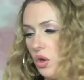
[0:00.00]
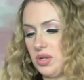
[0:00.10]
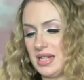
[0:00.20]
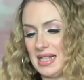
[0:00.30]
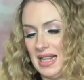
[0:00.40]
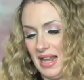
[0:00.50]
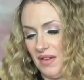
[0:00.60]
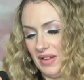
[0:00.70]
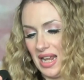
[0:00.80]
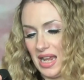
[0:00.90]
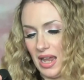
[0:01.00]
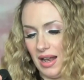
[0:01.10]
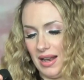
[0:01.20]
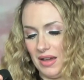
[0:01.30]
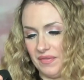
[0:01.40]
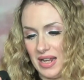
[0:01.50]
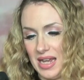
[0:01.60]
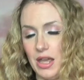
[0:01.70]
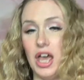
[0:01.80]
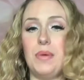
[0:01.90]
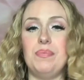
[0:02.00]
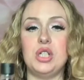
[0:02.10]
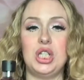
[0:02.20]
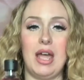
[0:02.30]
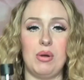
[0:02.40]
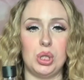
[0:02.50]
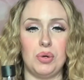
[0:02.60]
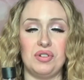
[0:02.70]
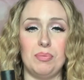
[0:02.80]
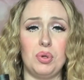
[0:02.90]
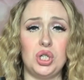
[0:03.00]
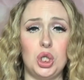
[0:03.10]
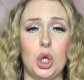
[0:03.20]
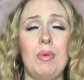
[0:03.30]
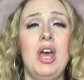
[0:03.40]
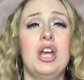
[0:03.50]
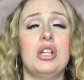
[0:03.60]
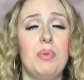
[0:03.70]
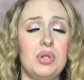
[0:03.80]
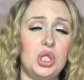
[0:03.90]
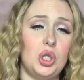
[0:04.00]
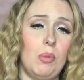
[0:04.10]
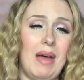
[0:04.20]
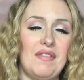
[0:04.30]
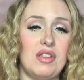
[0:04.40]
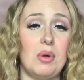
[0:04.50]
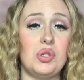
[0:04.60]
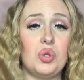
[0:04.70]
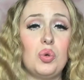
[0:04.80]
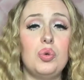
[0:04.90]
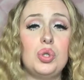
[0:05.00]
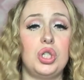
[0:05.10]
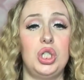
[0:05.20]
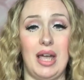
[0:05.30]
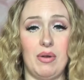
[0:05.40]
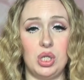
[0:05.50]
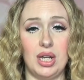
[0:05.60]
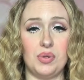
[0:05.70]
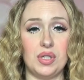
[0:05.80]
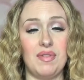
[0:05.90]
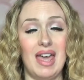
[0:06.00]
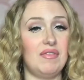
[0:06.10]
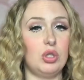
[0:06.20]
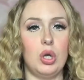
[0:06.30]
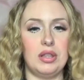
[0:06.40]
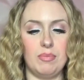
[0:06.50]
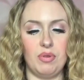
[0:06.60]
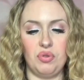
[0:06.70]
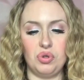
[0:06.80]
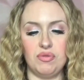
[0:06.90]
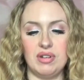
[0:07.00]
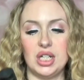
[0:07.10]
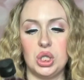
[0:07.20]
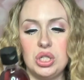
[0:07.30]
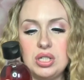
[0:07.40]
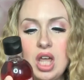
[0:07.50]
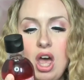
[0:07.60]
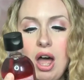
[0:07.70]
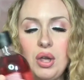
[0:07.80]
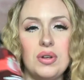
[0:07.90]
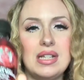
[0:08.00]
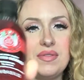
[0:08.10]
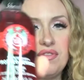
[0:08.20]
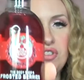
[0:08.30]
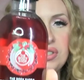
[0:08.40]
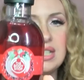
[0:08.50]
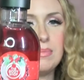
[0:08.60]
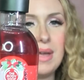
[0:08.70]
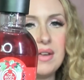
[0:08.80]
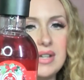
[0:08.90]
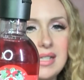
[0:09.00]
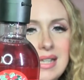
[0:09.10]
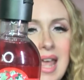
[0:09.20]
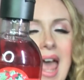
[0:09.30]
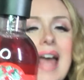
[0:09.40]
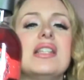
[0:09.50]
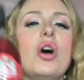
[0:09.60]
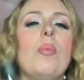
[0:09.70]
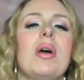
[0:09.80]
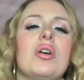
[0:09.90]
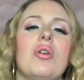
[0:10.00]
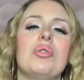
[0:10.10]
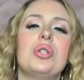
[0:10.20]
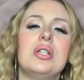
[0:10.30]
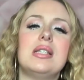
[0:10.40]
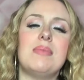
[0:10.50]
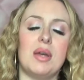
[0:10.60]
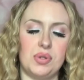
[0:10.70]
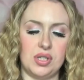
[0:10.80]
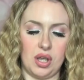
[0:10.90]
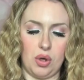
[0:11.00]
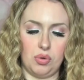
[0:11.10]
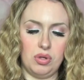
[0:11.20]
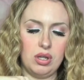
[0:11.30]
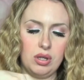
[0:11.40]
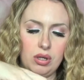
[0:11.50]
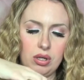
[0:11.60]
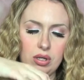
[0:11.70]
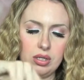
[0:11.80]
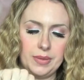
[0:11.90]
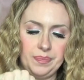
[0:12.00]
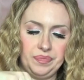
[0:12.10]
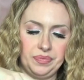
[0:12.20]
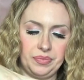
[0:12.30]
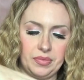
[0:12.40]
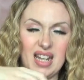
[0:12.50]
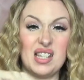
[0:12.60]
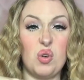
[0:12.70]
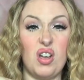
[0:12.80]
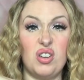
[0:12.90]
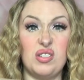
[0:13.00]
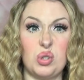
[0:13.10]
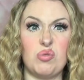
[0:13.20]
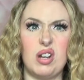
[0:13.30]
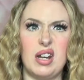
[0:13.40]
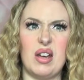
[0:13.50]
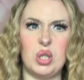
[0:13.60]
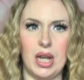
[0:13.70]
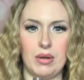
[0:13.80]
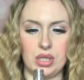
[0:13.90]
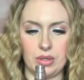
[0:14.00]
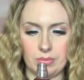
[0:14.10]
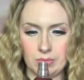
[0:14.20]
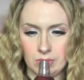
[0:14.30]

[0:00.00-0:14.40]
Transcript: got this lovely shower gel from the Body Shop. The Body Shop have the most gorgeous shower gels. If you haven't tried them before, you really should. I got this in frosted berries, and oh my gosh, this smells so good. And it's quite good because I was running out of shower gel.